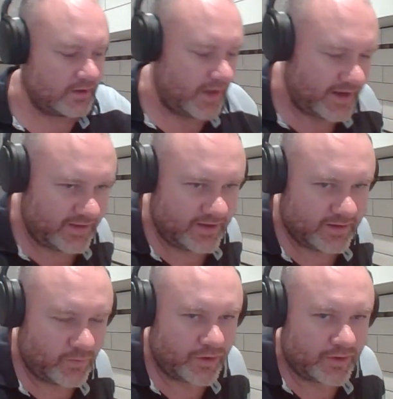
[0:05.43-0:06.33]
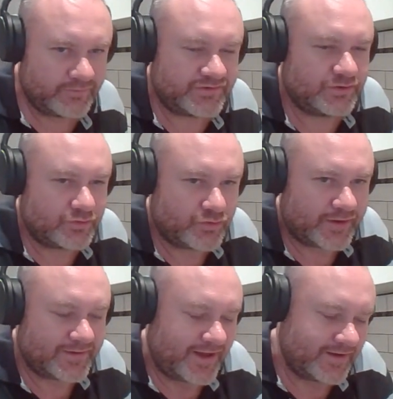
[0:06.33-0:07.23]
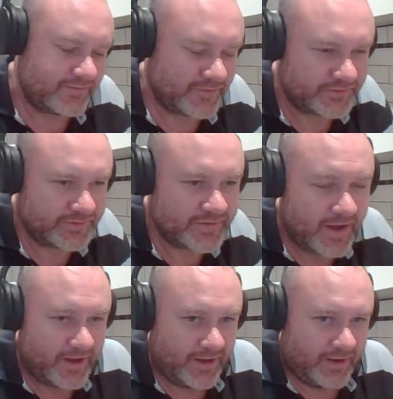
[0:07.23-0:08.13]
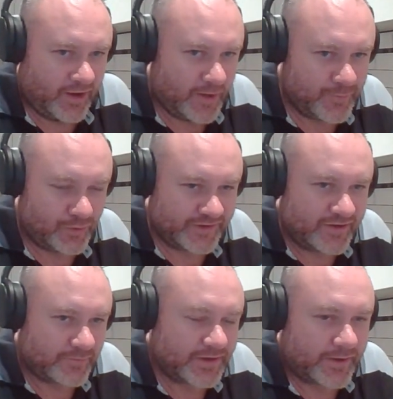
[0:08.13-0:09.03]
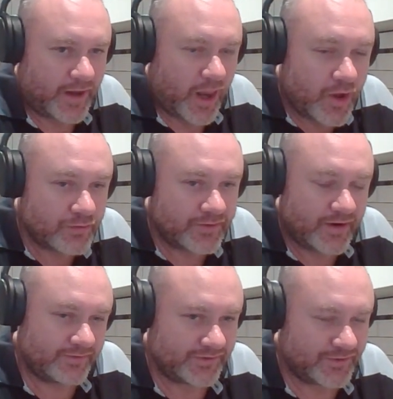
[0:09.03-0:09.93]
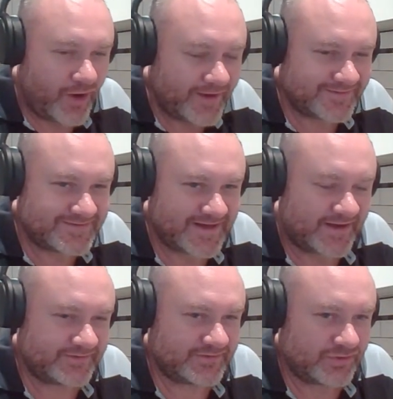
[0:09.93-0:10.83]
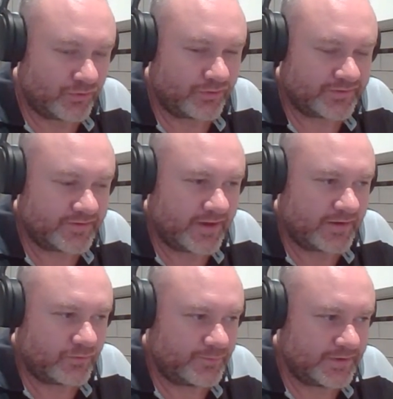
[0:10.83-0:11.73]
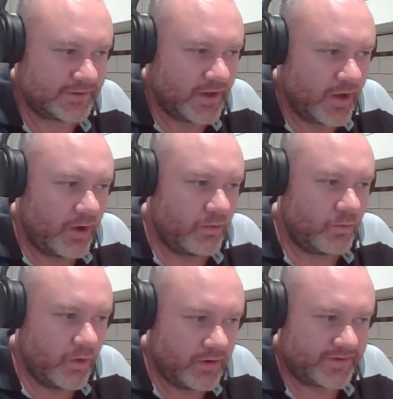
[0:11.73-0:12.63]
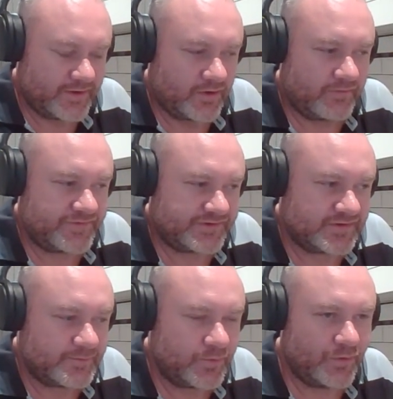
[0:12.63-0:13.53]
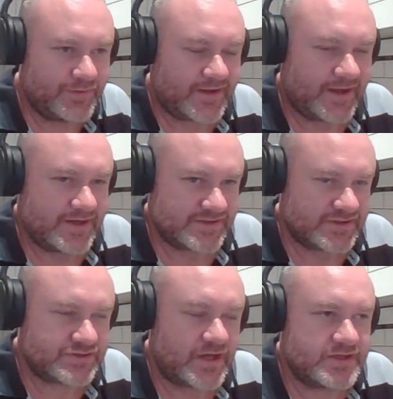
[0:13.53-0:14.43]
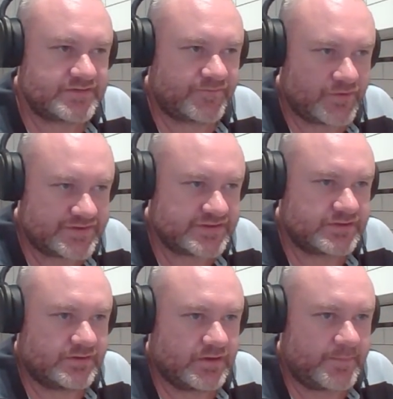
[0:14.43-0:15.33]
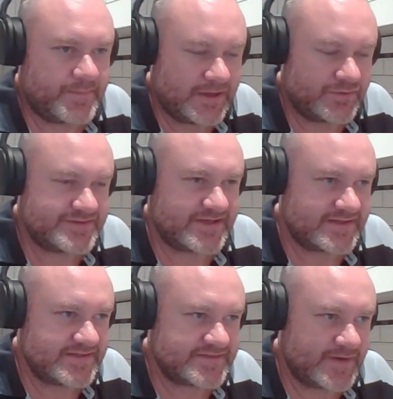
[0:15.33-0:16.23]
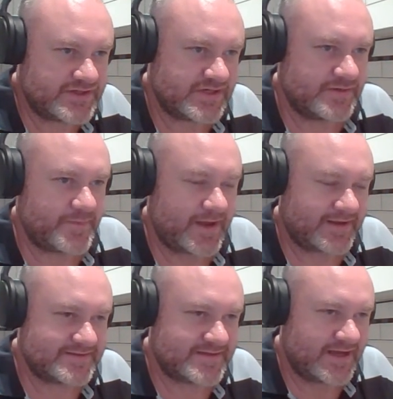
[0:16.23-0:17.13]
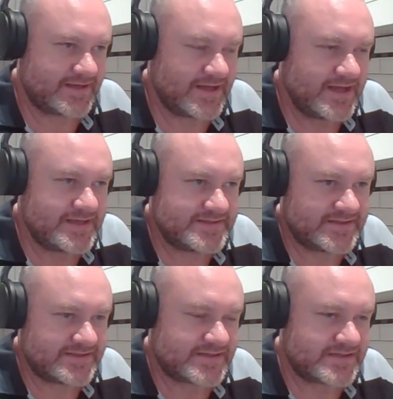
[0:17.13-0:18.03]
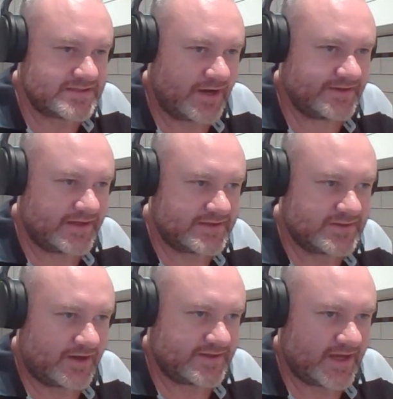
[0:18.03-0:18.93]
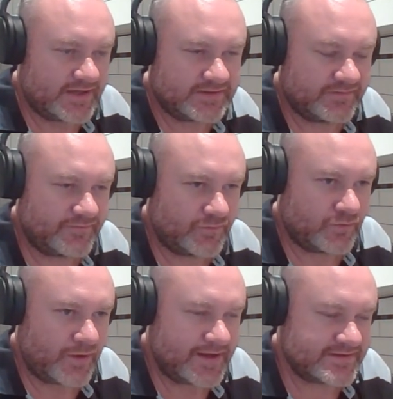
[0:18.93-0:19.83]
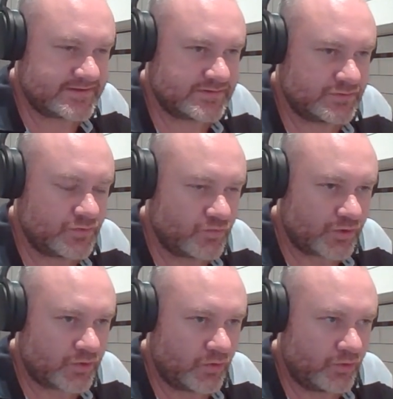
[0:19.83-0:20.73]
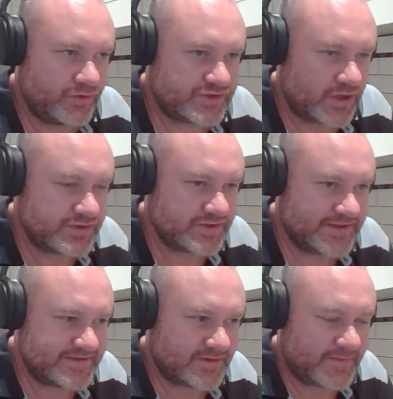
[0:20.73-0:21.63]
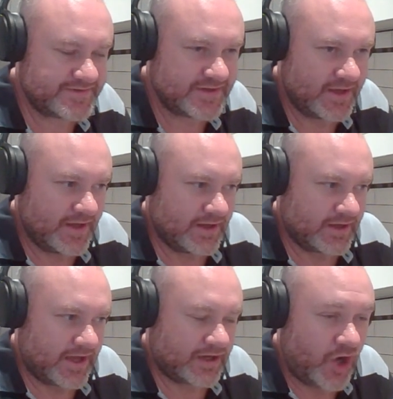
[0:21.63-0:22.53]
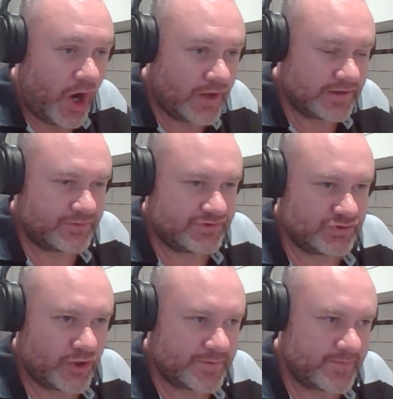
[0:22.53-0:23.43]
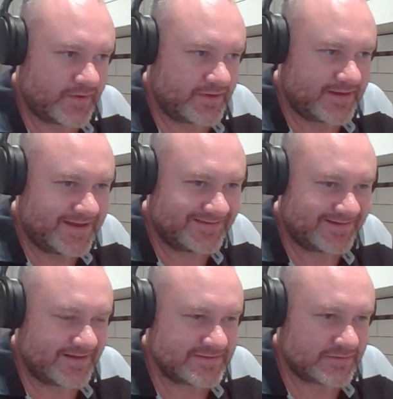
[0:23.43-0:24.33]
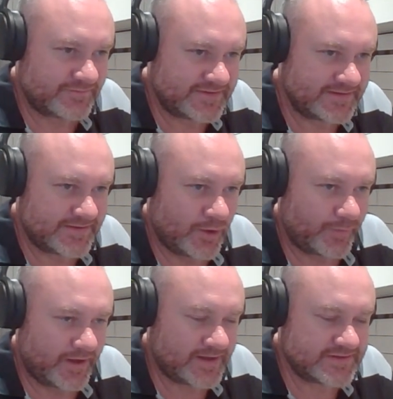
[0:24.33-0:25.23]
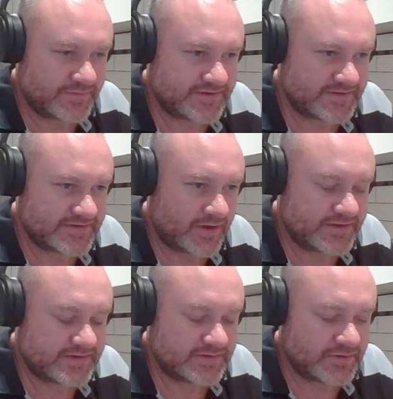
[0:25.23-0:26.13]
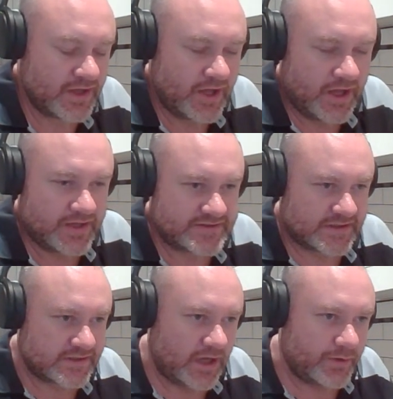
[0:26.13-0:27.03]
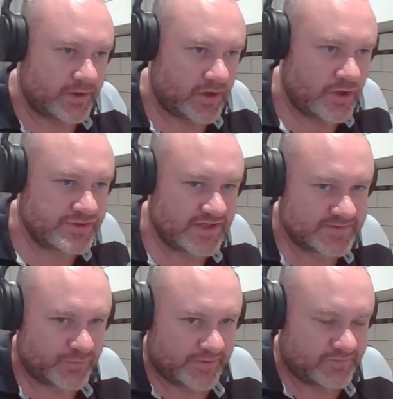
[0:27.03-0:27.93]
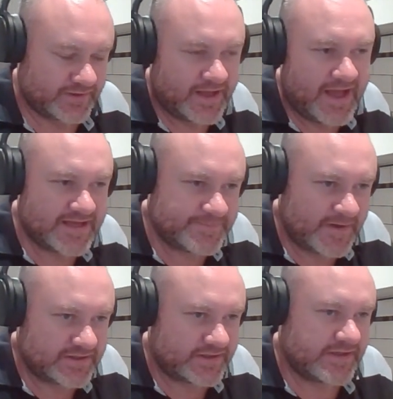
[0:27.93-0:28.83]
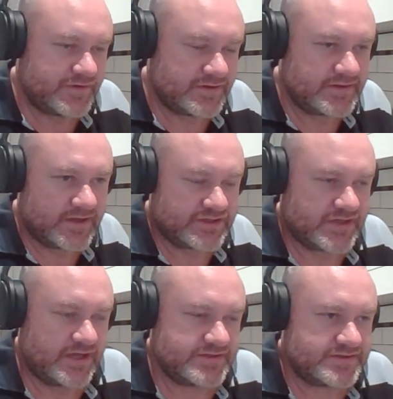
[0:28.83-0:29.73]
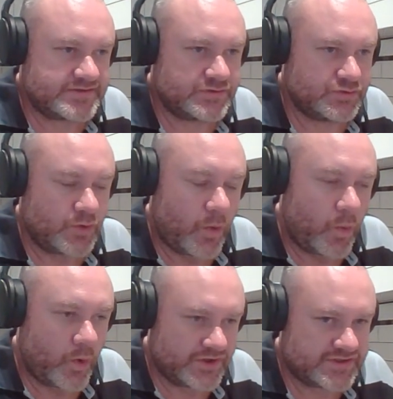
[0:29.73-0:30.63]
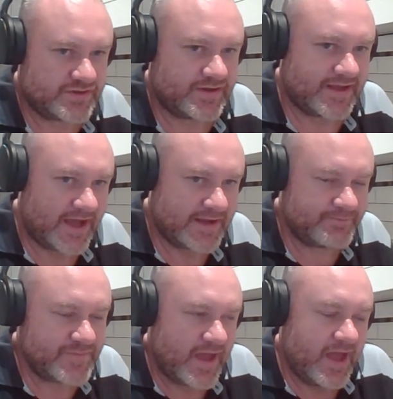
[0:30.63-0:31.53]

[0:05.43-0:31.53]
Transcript: Hey there, welcome to Cricket Unfiltered. I'm Paul Dennett. I'm going alone tonight. Just thought that it would be worthy of such an important occasion. Australia's first appearance in a test match in Pakistan since 1998 for us to record the show. Jaleesa Apps kindly was joining me, but the internet sort of didn't help it out. So I just decided to go it alone just briefly, especially if you didn't get a chance to watch the game.